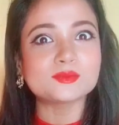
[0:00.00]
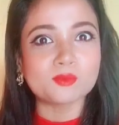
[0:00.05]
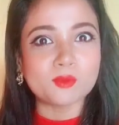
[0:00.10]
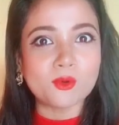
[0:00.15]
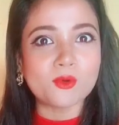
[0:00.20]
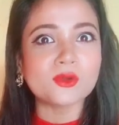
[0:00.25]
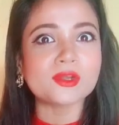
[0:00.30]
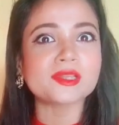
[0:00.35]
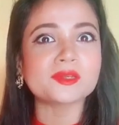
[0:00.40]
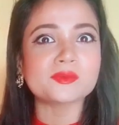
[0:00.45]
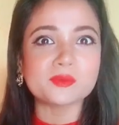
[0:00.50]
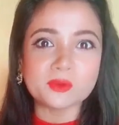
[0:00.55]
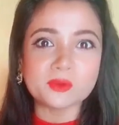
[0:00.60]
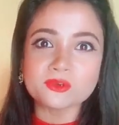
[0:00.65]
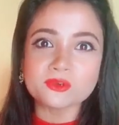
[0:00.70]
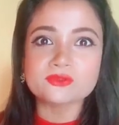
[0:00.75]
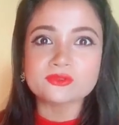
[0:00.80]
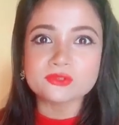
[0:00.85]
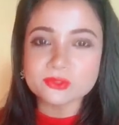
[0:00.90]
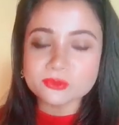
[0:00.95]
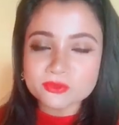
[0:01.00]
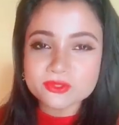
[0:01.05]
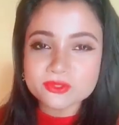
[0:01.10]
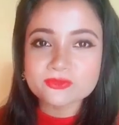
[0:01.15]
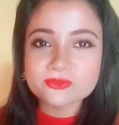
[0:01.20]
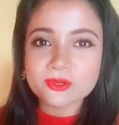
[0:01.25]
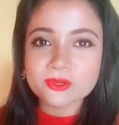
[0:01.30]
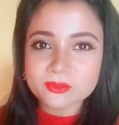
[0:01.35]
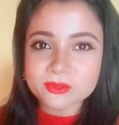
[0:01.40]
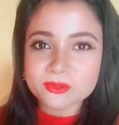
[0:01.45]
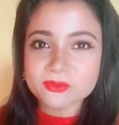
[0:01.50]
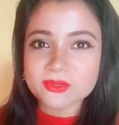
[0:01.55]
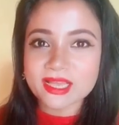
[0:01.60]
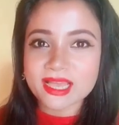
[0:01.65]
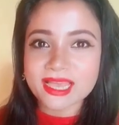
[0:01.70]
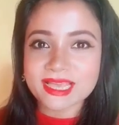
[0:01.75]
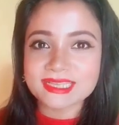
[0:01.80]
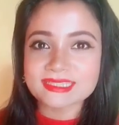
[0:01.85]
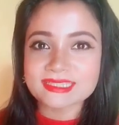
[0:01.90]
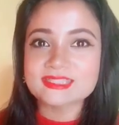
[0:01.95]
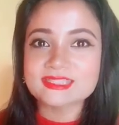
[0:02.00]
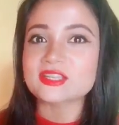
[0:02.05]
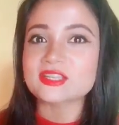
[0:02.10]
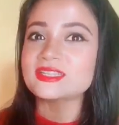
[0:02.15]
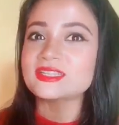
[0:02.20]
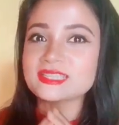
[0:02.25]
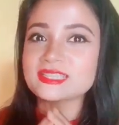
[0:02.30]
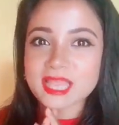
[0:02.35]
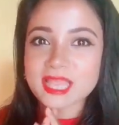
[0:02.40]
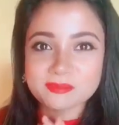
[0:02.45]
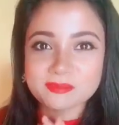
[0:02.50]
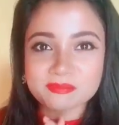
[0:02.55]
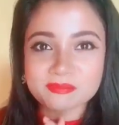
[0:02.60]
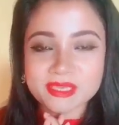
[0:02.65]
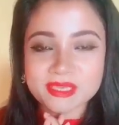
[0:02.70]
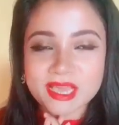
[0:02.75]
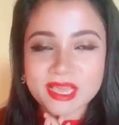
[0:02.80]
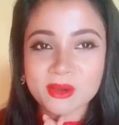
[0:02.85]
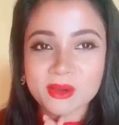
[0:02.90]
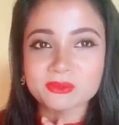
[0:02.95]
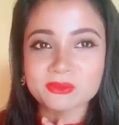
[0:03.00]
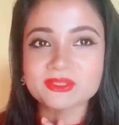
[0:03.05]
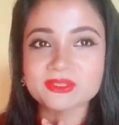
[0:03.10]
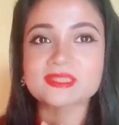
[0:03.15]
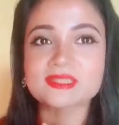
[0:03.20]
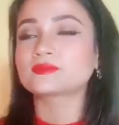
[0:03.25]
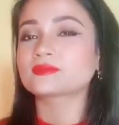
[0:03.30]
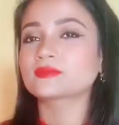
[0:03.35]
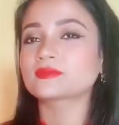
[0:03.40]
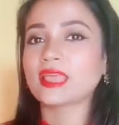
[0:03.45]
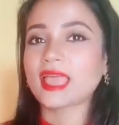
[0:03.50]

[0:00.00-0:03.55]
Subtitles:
more and more views from you guys. Just help me out.